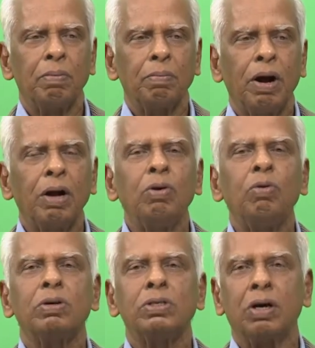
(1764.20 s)
Pandu
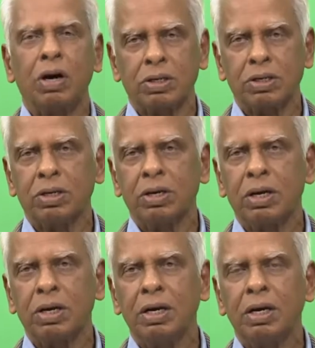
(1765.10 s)
was cursed.
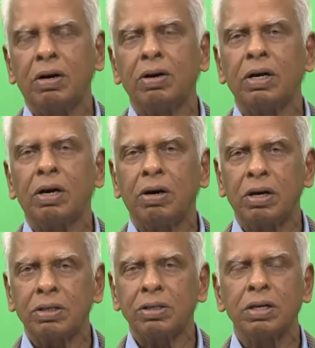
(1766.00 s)
He earned a
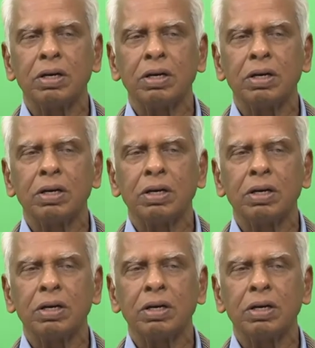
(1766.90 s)
curse